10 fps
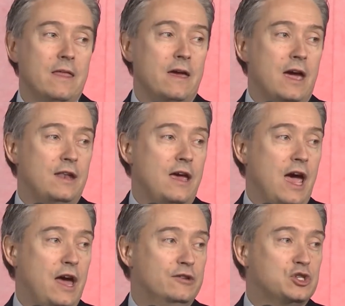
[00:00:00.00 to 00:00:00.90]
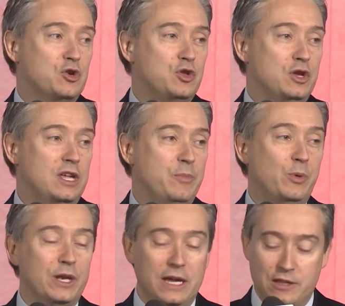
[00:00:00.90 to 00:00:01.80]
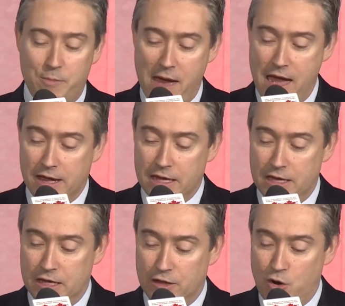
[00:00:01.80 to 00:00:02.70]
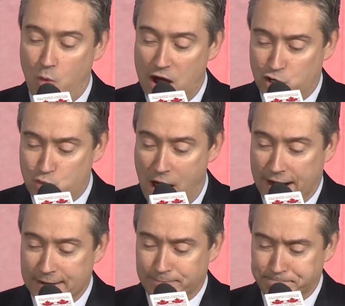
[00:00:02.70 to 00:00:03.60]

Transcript: and, and certainly putting the bank in the right track.